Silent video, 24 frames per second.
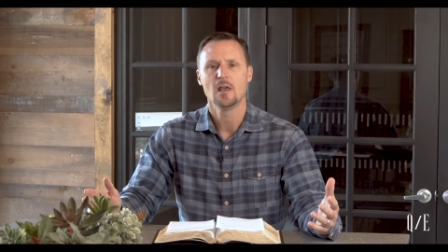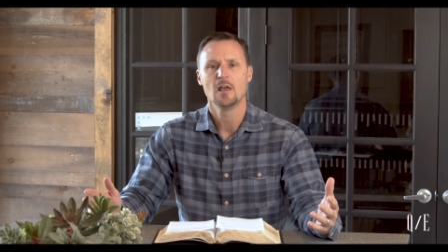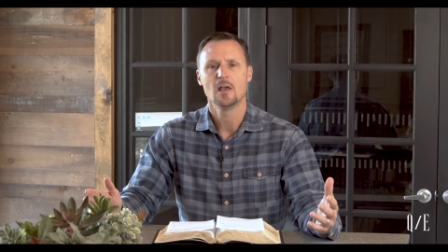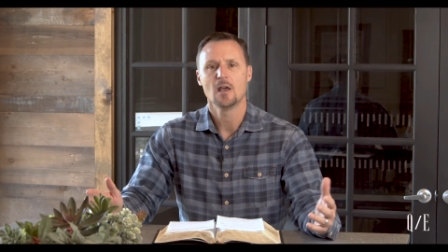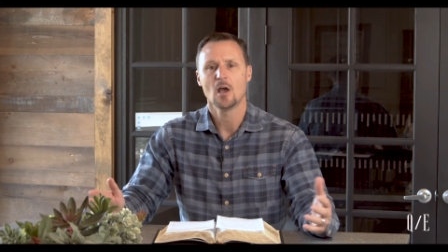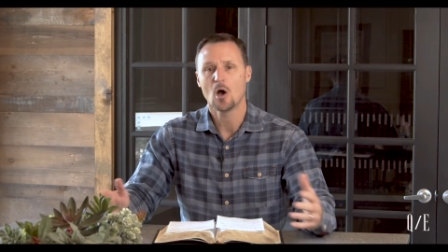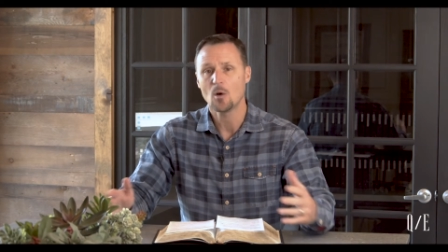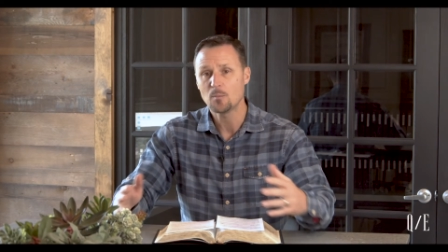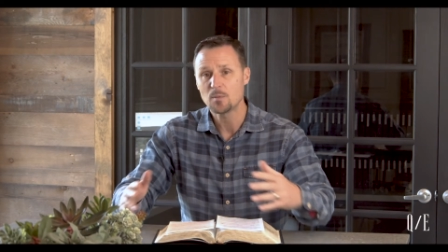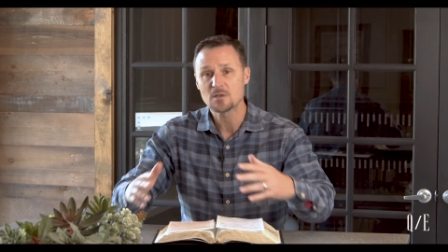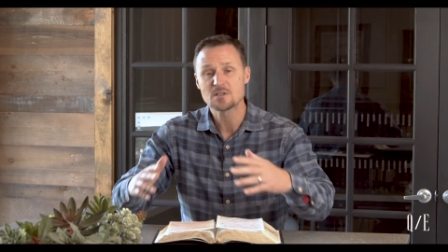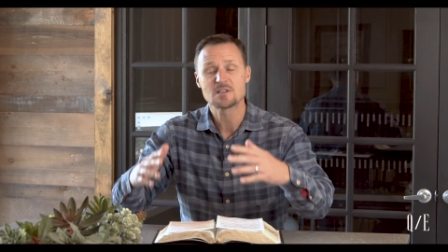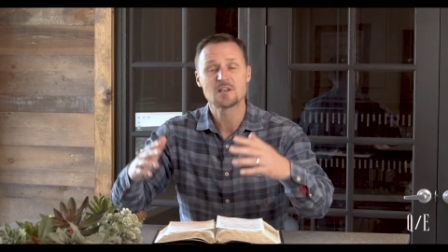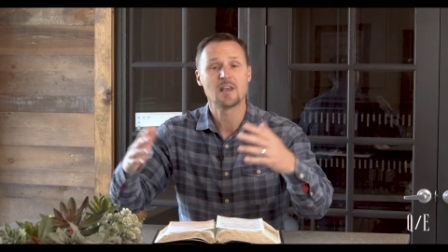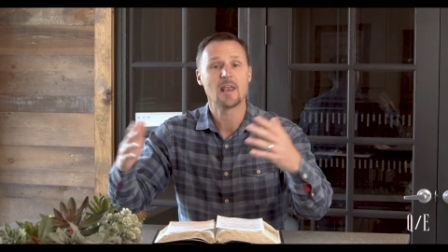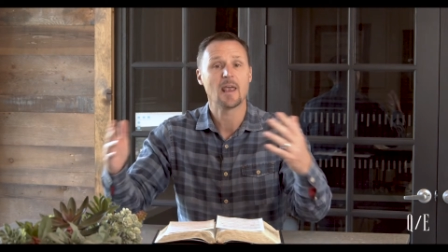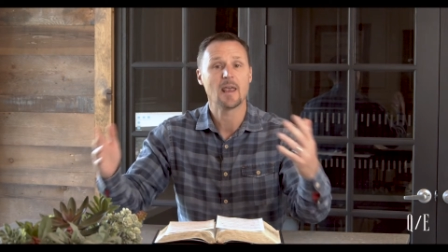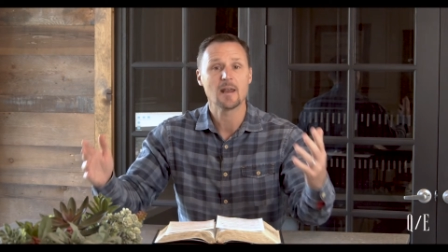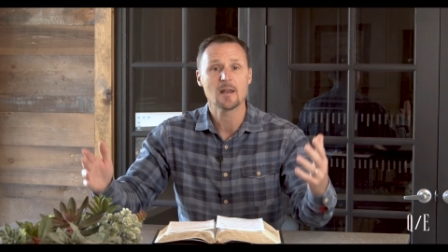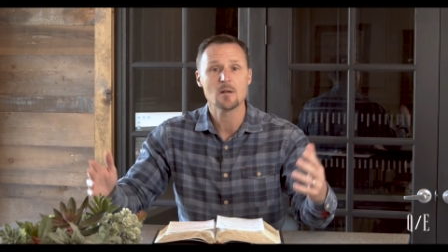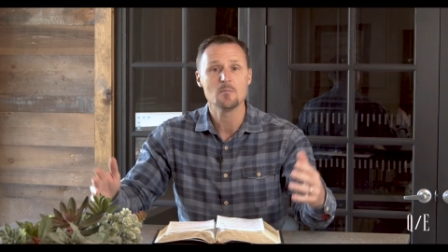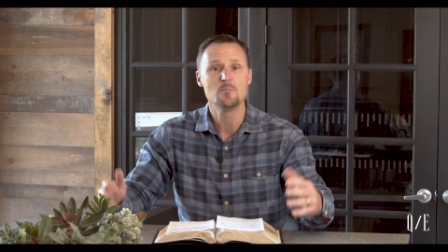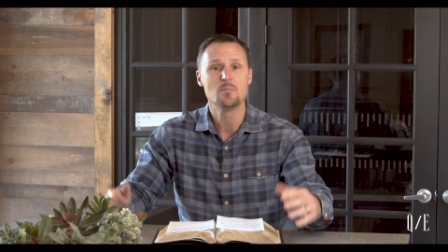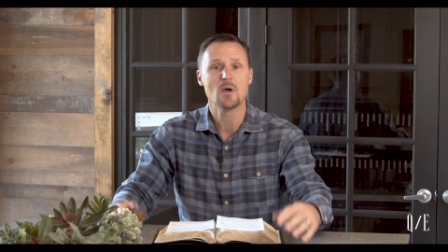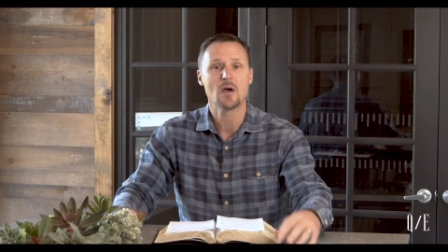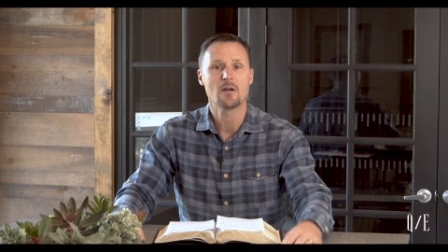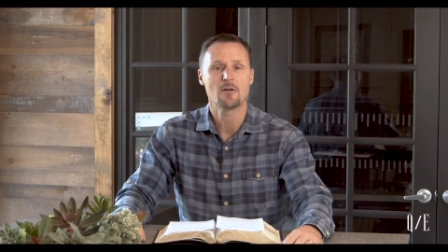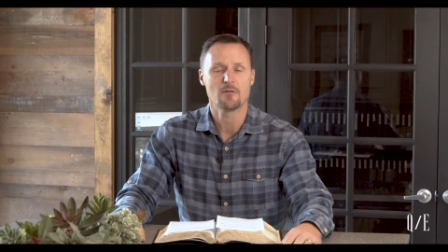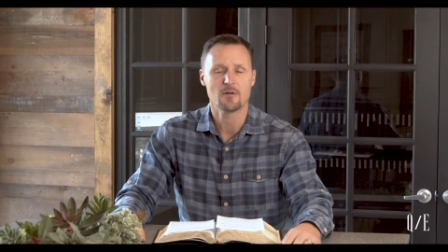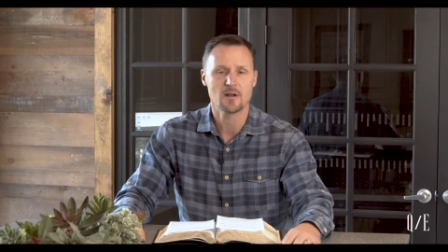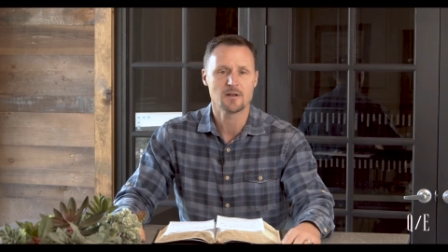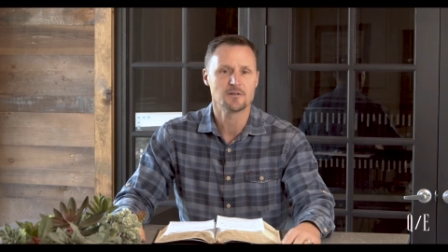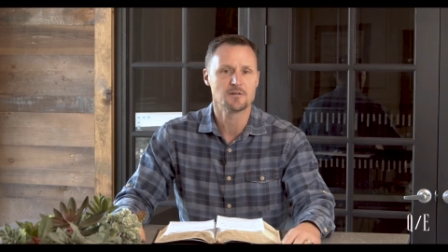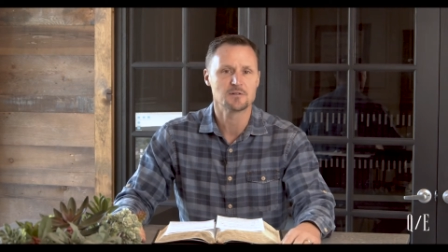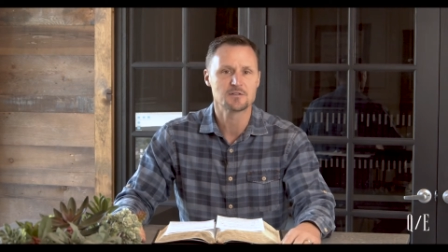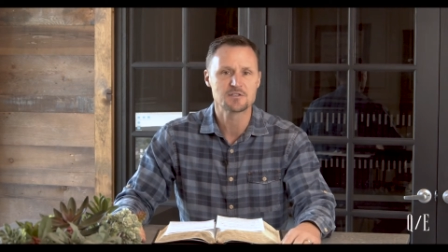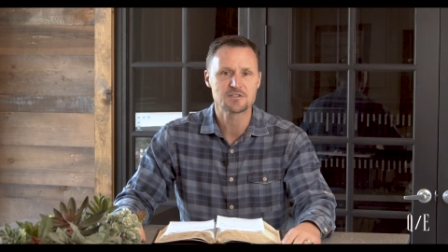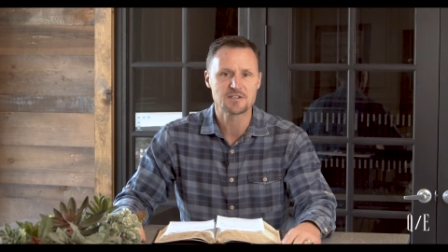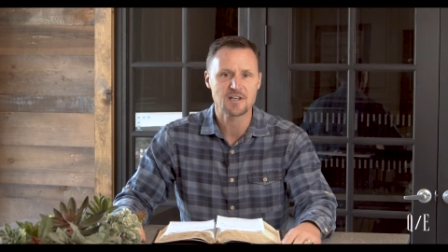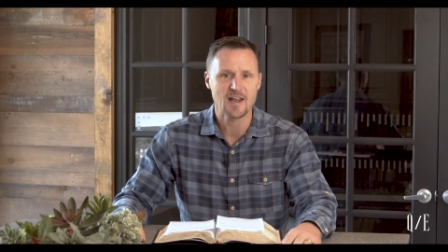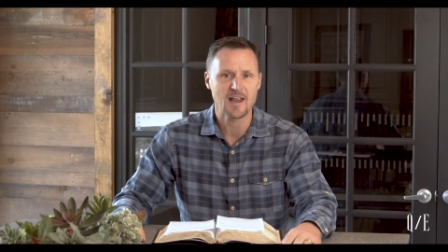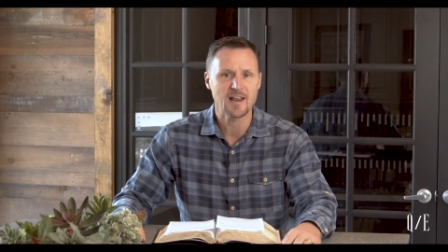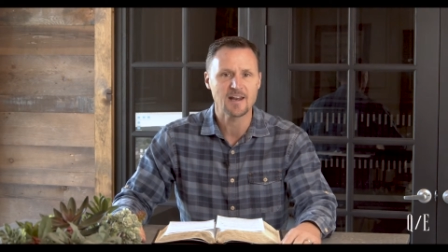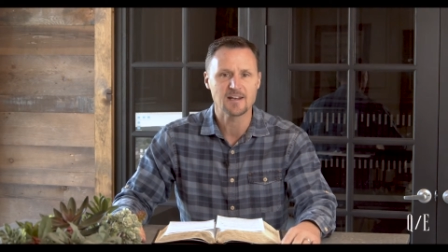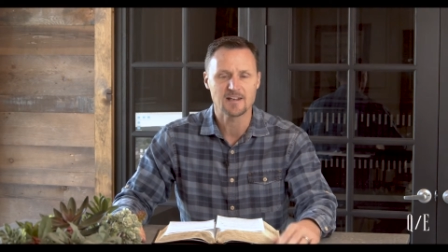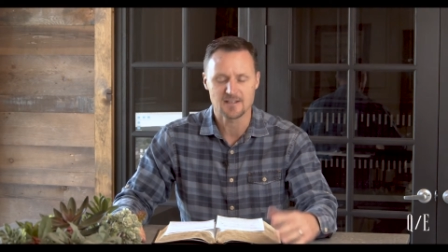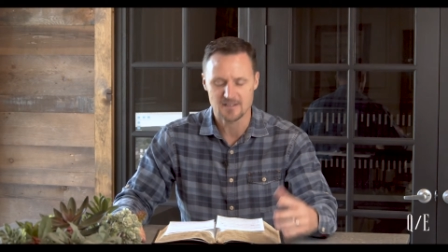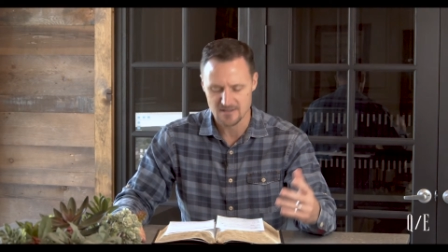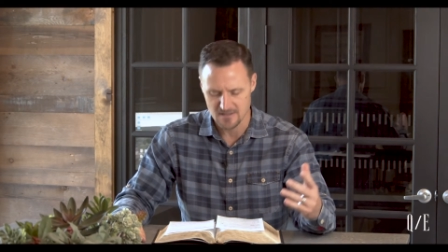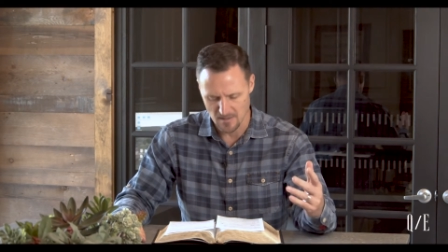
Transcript: help us gain a better understanding.